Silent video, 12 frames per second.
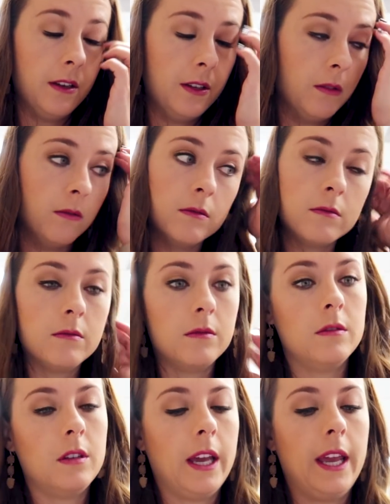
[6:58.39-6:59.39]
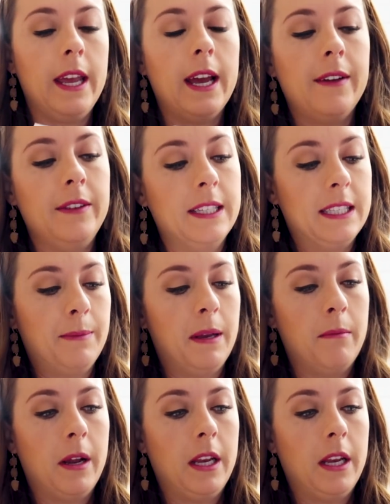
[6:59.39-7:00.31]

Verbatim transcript: don't, I hate having to spend